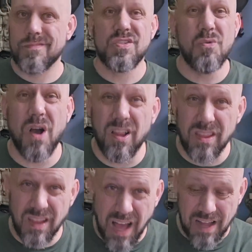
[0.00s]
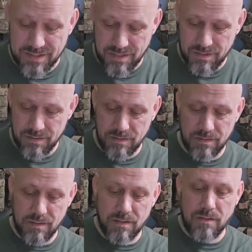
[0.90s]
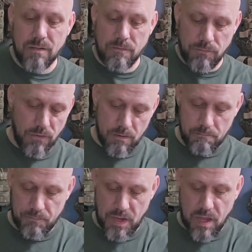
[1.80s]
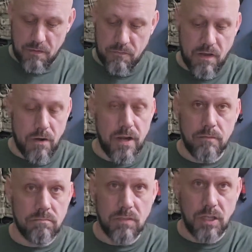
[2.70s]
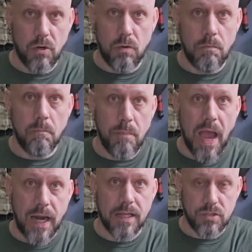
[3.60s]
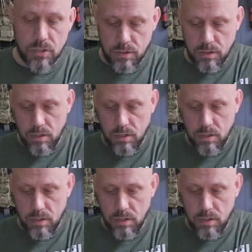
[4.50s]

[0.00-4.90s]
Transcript: do a lot from a very little package.